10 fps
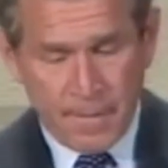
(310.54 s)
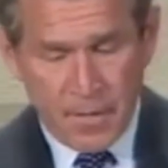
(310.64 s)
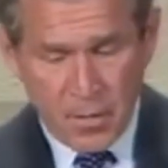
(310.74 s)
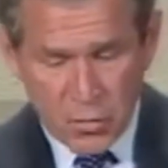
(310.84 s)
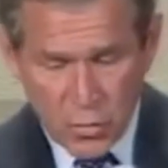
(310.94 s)

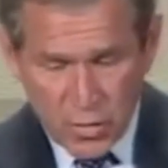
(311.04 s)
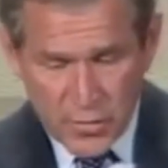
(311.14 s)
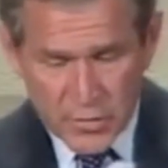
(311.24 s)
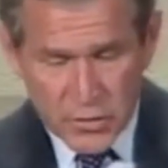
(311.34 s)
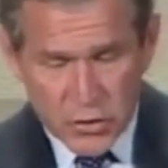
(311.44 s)
Under one of
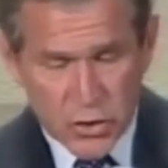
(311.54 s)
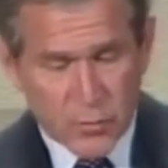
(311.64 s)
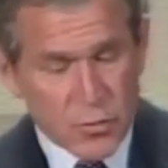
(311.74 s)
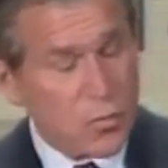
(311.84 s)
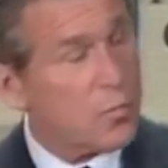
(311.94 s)
these,
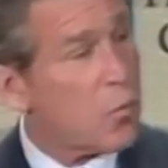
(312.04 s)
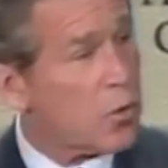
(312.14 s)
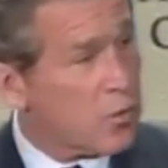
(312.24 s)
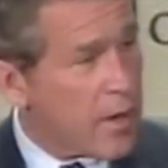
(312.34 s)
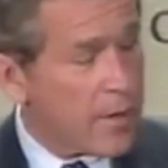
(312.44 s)
consumers with poor
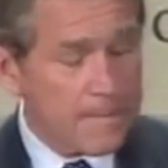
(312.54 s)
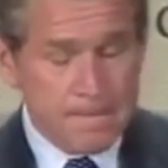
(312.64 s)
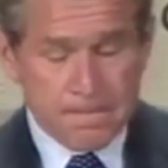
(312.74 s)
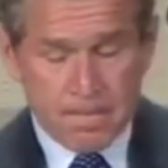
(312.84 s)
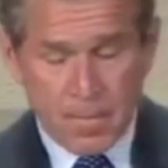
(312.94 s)
credit
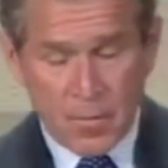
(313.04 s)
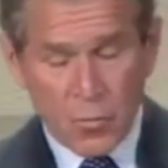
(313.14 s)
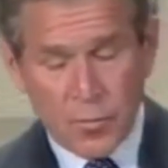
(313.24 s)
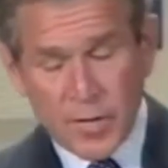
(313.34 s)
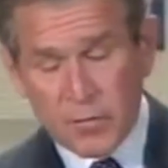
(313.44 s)

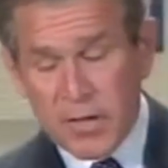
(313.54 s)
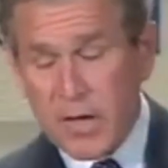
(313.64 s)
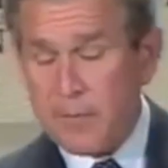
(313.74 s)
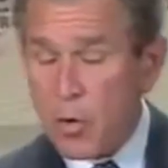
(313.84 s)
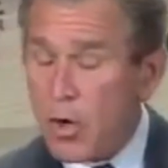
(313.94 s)
will be able to
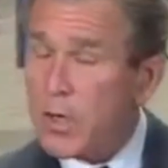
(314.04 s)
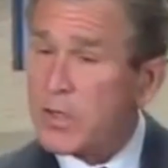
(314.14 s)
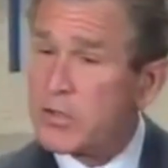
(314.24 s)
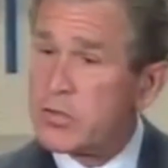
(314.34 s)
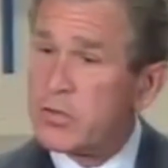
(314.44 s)
get a
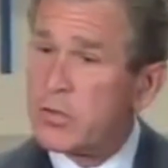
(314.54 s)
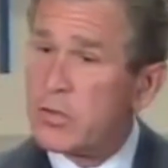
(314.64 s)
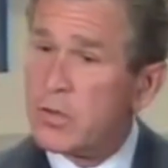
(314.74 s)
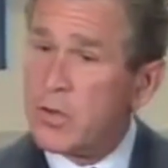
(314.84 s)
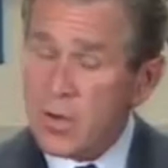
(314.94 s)
mortgage
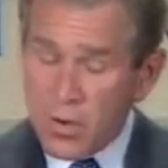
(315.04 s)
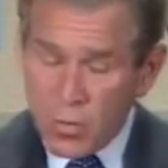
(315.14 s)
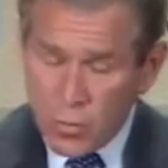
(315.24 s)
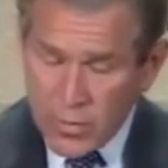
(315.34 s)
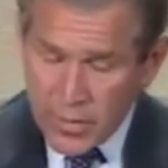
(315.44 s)

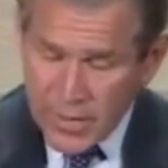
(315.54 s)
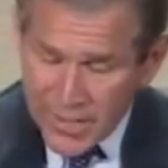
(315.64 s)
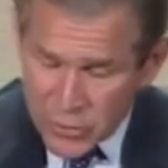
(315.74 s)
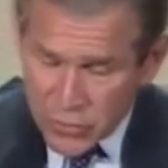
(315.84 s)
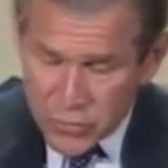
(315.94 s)
with an
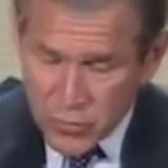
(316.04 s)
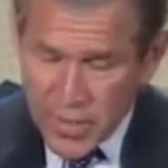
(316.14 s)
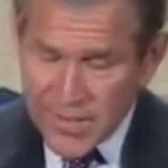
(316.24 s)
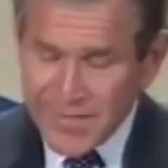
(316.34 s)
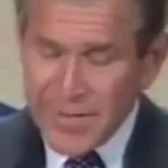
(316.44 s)
interest
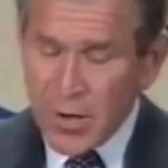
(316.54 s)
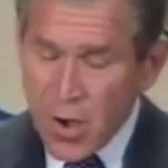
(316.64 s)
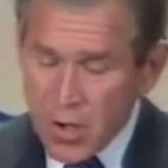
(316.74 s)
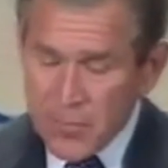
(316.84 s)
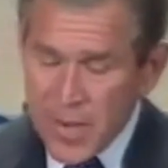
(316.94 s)
rate that
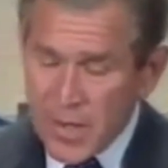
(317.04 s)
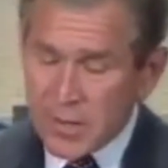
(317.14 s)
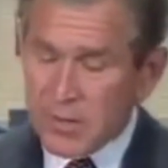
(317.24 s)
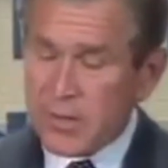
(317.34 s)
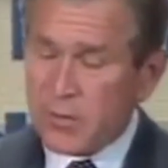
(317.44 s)

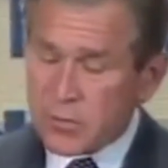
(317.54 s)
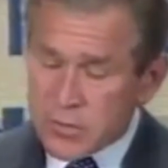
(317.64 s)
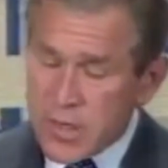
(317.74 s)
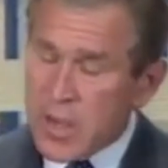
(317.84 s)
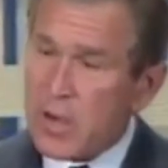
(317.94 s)
automatically goes
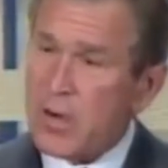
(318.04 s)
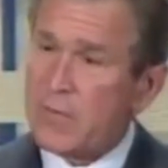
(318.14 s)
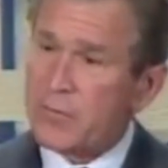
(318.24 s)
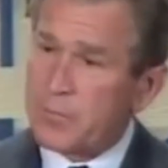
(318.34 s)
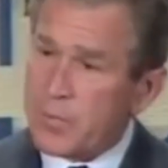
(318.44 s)
down
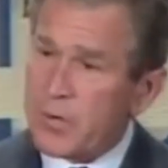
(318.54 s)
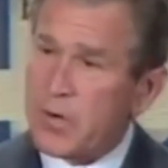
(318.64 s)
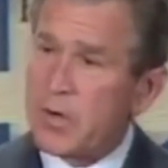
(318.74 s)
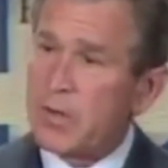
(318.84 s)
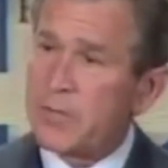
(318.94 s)
after a
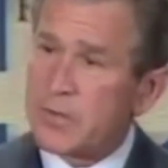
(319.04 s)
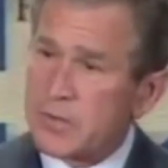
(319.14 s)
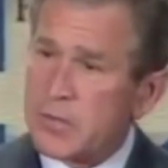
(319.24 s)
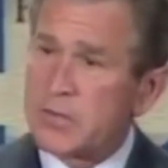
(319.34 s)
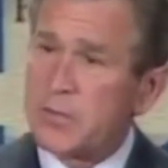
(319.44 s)
period of
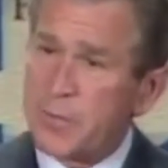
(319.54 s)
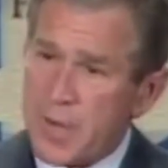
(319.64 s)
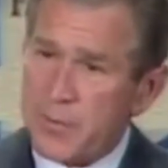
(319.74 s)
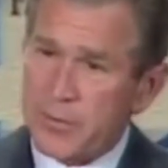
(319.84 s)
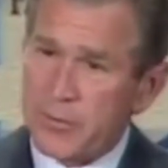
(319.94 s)
consistent
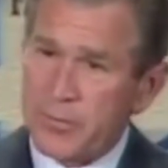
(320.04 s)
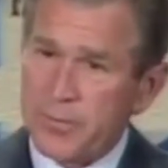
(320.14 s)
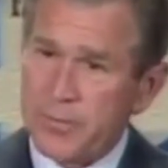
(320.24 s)
payments.